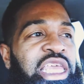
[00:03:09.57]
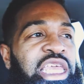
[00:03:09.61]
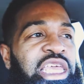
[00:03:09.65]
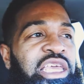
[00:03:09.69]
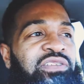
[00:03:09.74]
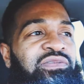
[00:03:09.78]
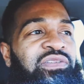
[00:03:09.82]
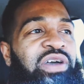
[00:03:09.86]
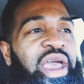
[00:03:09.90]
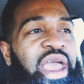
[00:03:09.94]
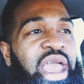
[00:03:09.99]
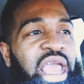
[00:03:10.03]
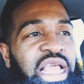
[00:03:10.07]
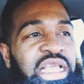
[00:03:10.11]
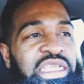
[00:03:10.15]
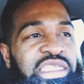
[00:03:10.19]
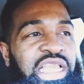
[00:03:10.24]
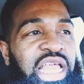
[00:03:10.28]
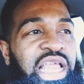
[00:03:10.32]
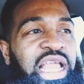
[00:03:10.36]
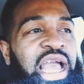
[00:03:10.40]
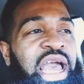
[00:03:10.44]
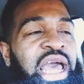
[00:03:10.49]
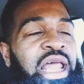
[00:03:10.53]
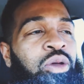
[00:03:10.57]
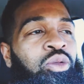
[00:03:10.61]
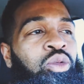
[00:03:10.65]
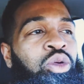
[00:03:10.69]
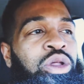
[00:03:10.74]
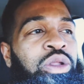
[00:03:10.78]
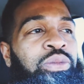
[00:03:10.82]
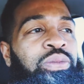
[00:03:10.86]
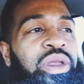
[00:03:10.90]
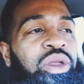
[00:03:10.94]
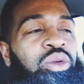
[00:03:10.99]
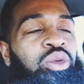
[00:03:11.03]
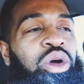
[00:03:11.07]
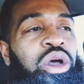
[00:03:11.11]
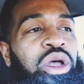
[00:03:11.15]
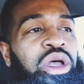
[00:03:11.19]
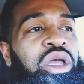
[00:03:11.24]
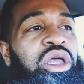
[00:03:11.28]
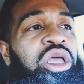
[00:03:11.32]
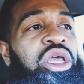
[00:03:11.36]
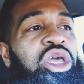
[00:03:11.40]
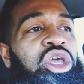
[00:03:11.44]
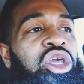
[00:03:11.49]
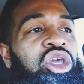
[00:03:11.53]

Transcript: of get of an age, they kind of want to be well,